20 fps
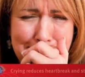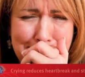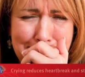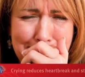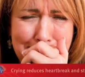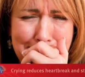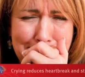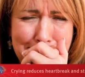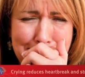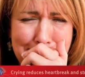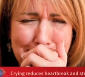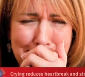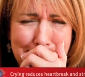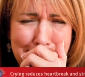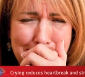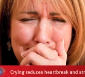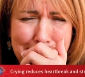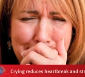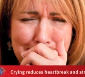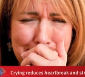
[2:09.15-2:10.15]
Crying
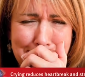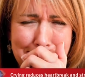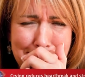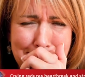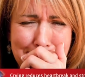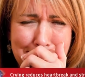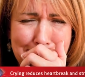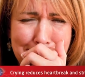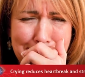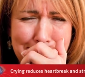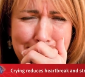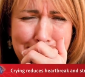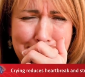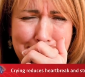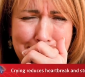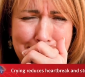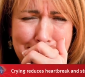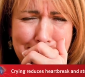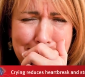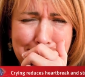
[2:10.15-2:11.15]
is the best way to
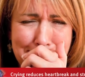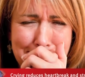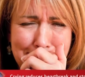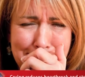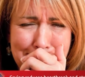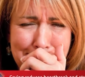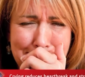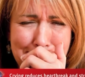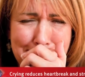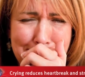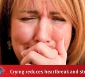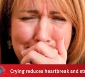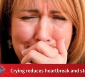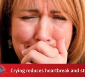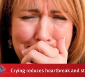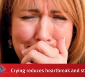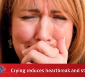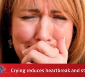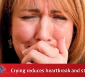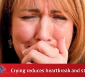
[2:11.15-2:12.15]
alleviate the
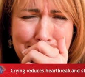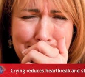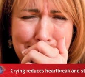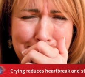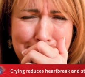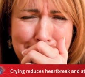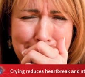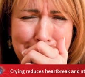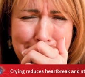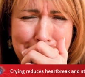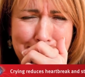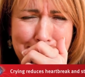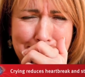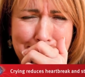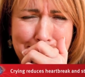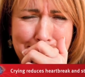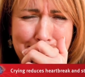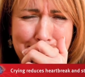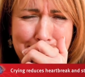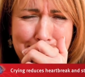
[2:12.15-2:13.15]
heartbreak that
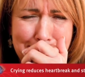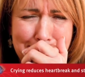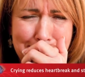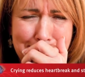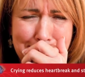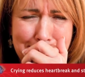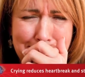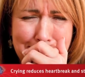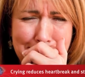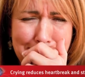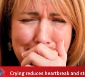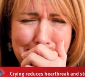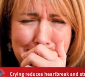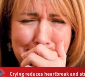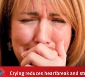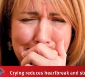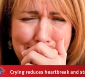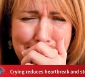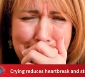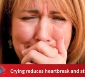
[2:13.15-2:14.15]
could lead to heart
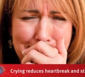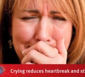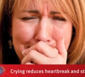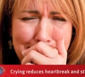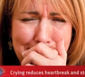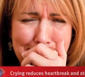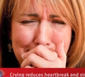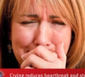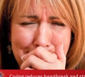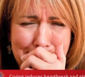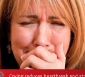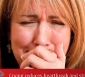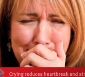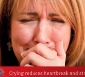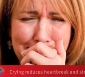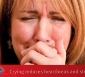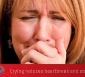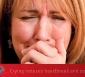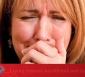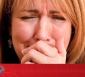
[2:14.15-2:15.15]
problems later
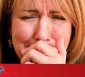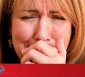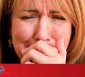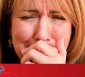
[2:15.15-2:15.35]
on.